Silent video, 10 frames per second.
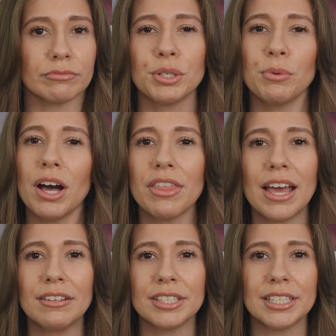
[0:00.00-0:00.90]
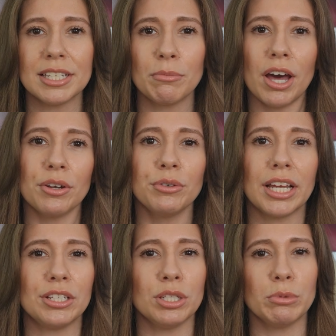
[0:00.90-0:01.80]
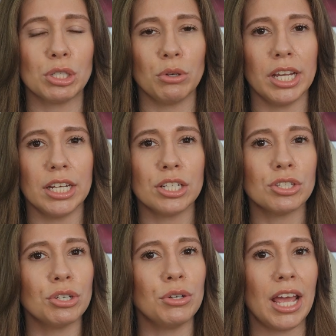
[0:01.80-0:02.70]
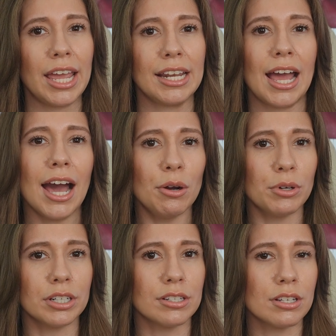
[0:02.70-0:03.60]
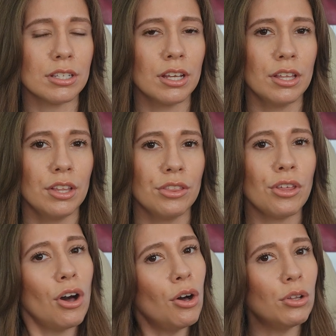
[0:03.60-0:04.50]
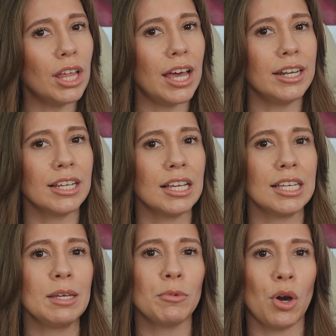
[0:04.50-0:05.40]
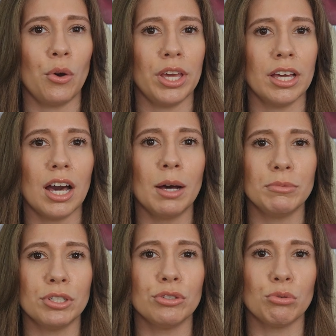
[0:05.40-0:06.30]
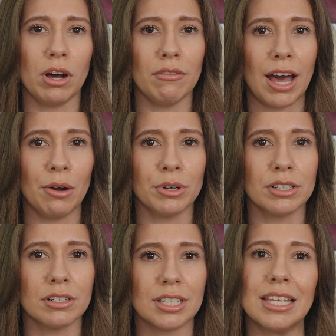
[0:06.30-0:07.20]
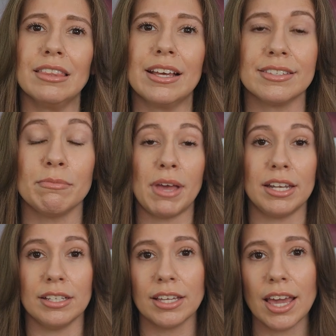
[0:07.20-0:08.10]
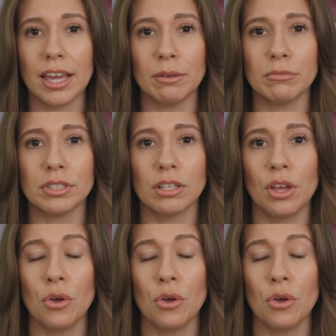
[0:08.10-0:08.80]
So while the LCD model gets you between 2 to 8 hours, the OLED can keep going up to 12 hours in less demanding games,